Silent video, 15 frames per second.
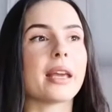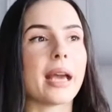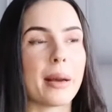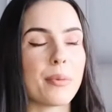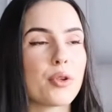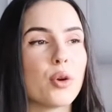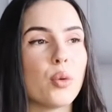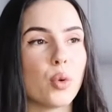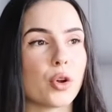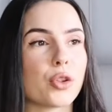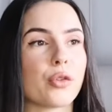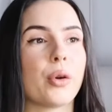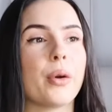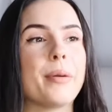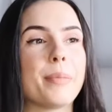A capsule
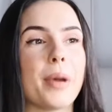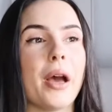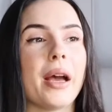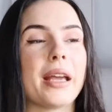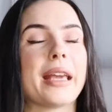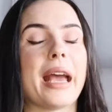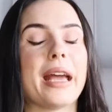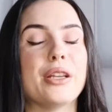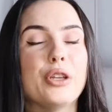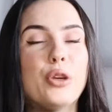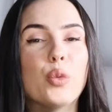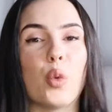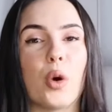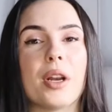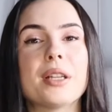wardrobe, again,
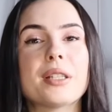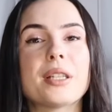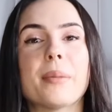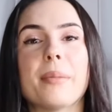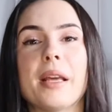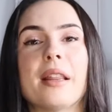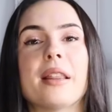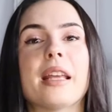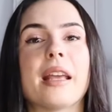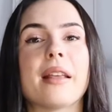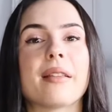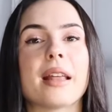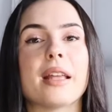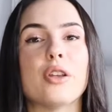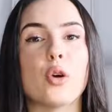you want it to be
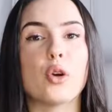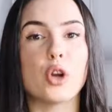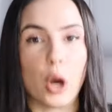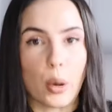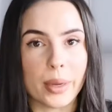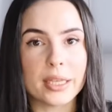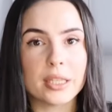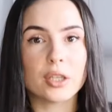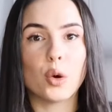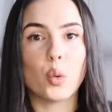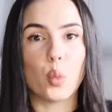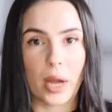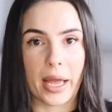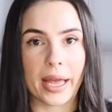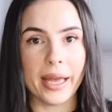things that you're going to
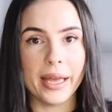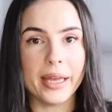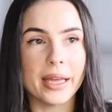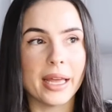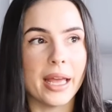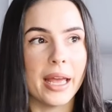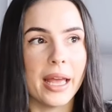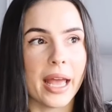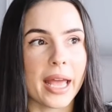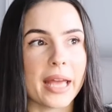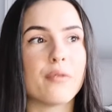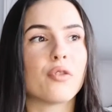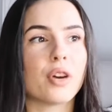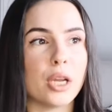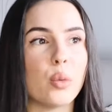wear
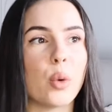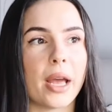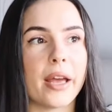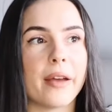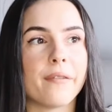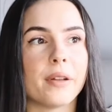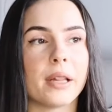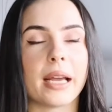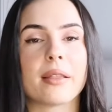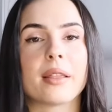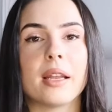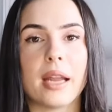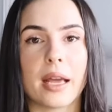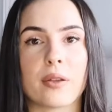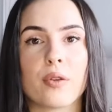and rewear for like
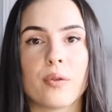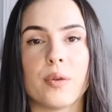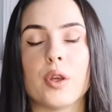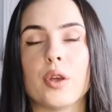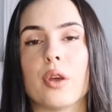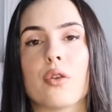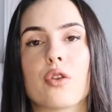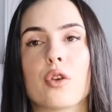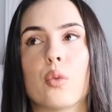the next few years.